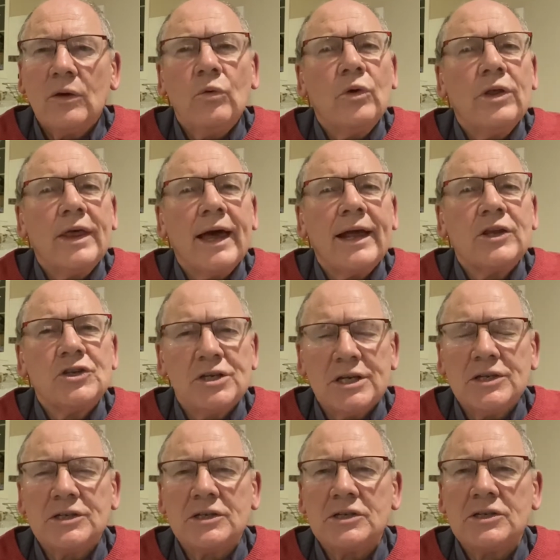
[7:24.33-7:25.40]
Without
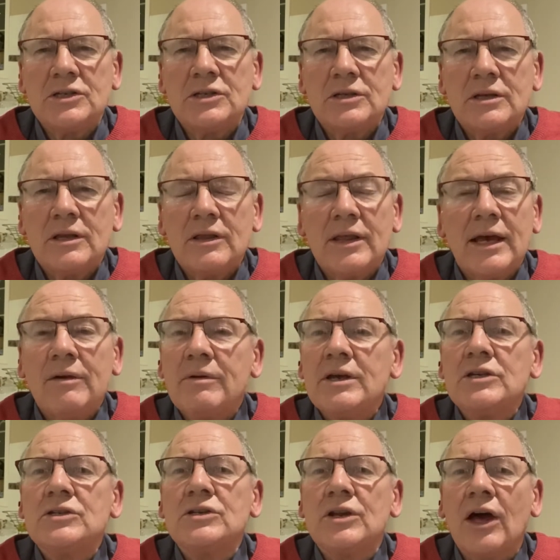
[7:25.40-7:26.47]
Jesus, there
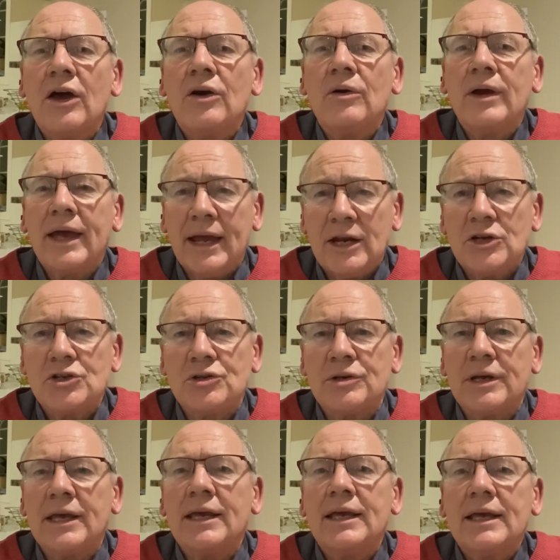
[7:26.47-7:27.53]
is no
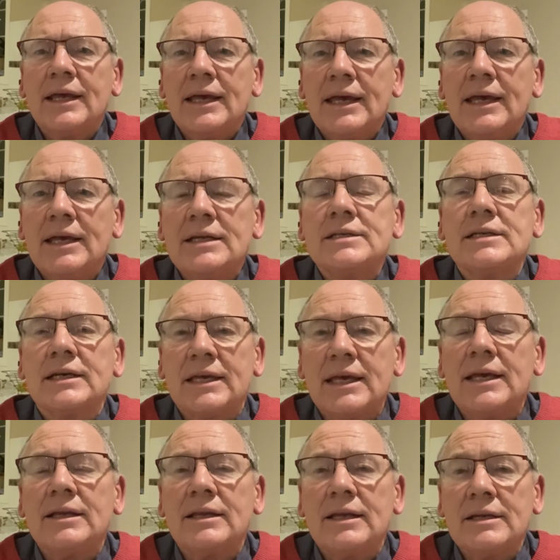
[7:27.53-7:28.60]
entry into
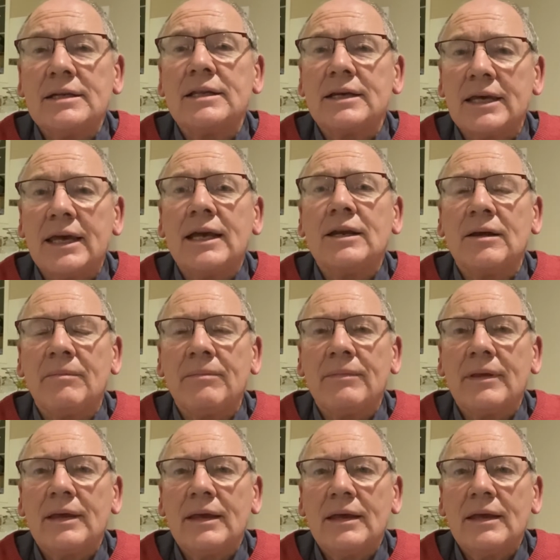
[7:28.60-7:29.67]
the kingdom,
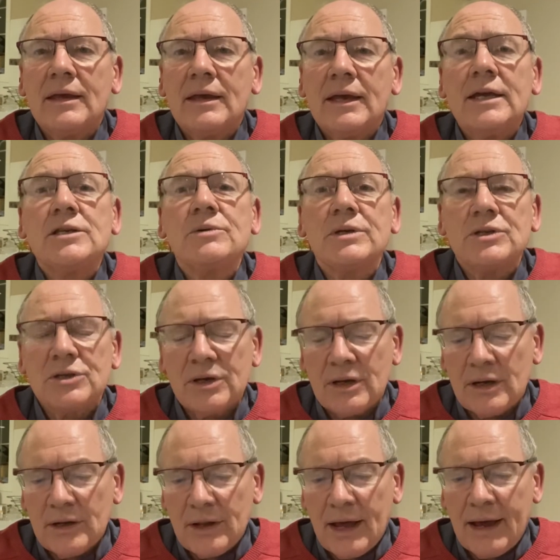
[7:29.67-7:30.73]
into
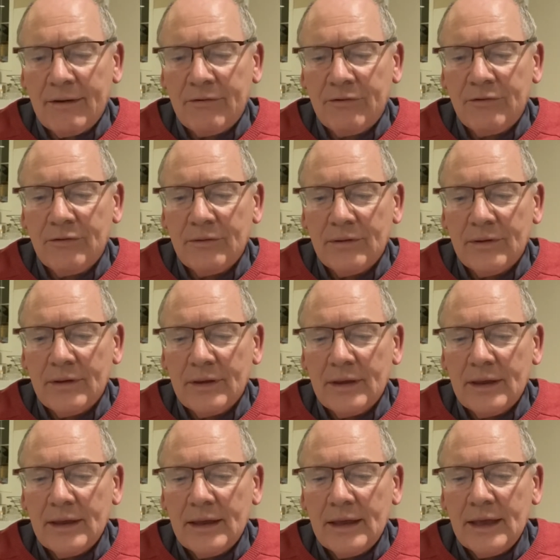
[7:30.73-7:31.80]
eternal life.
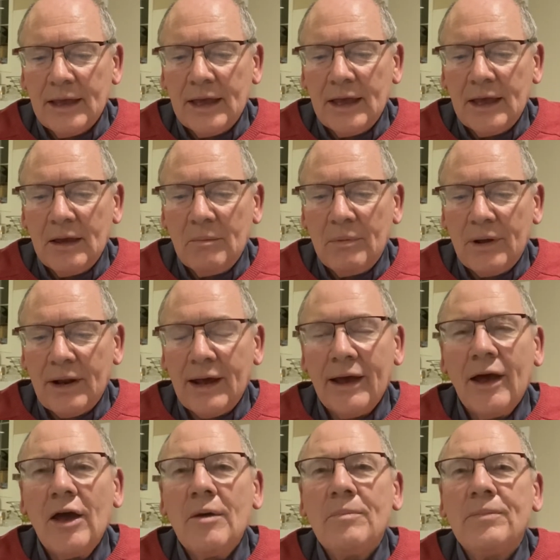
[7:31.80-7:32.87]
But I
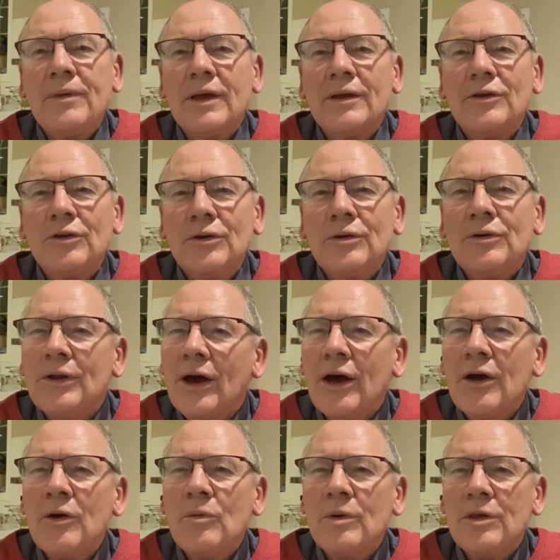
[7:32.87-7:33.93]
hope that you
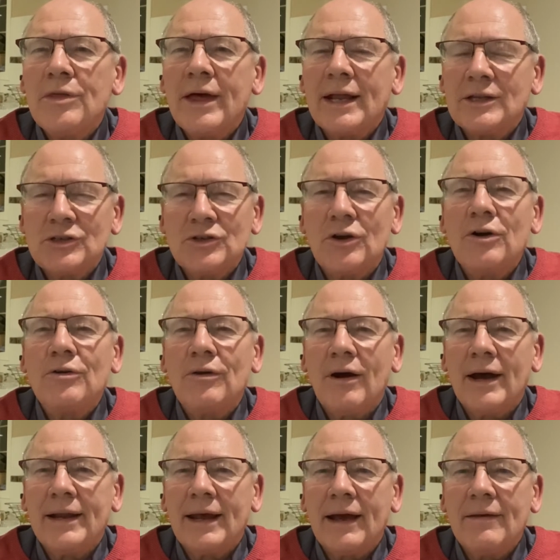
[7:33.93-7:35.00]
know with that
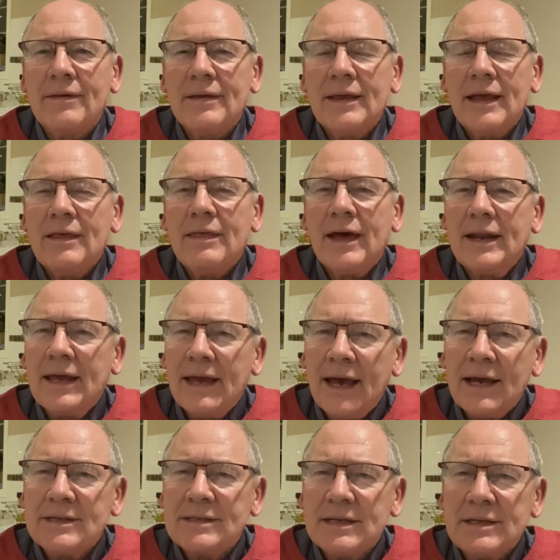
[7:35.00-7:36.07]
songwriter that he
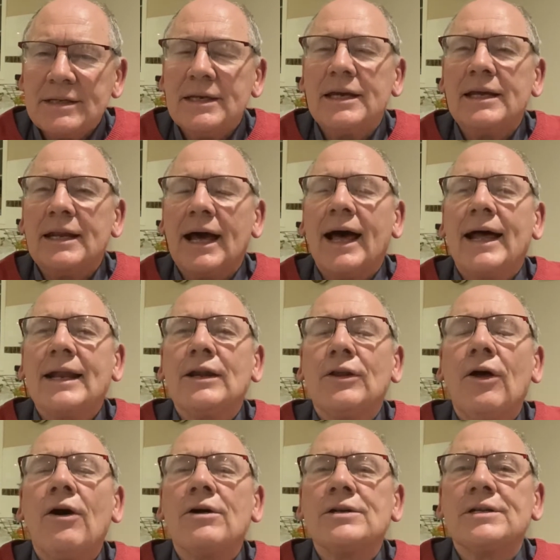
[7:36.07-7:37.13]
has indeed
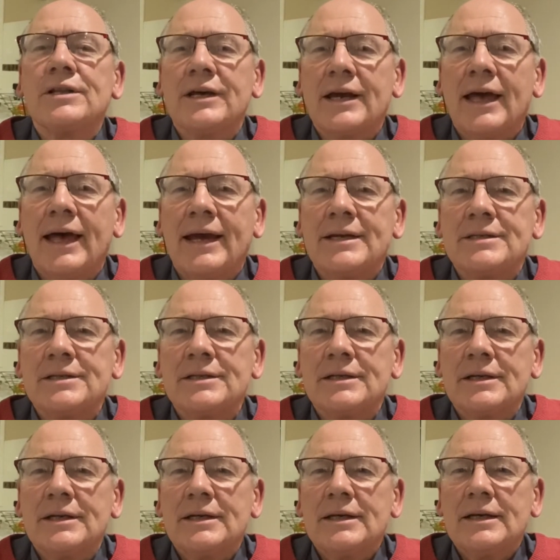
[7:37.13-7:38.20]
unlocked the gate
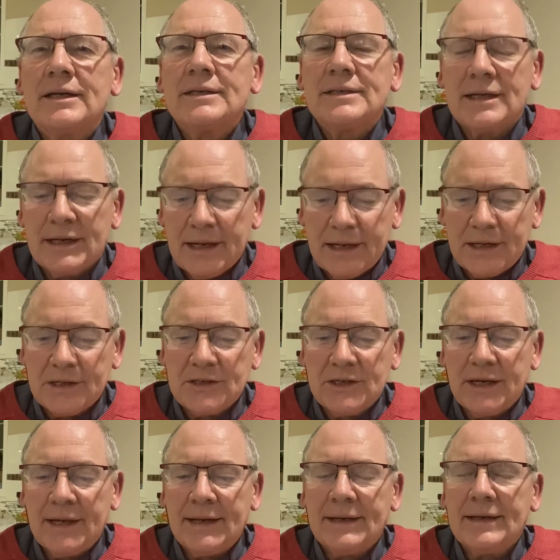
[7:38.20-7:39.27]
to let us
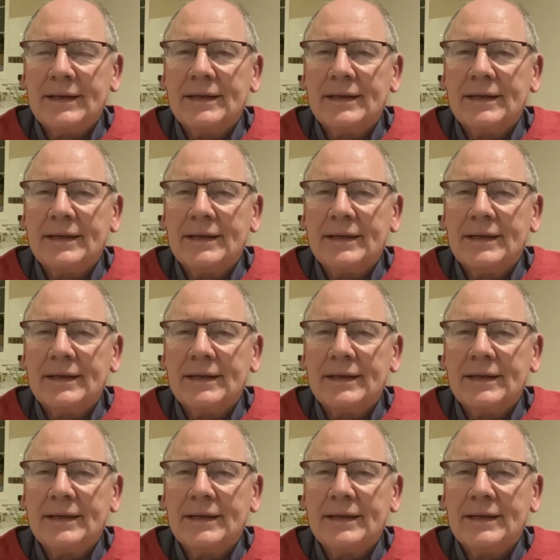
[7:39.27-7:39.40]
in,